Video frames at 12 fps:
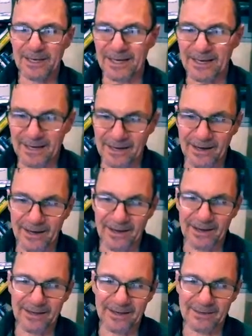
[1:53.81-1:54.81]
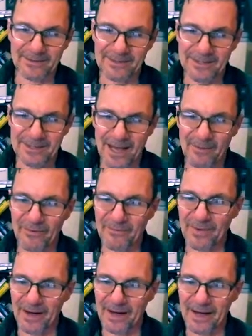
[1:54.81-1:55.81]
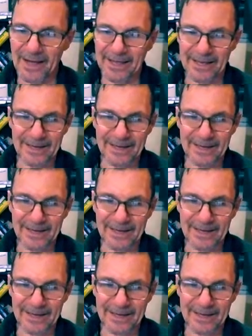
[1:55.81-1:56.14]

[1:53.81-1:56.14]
In some of my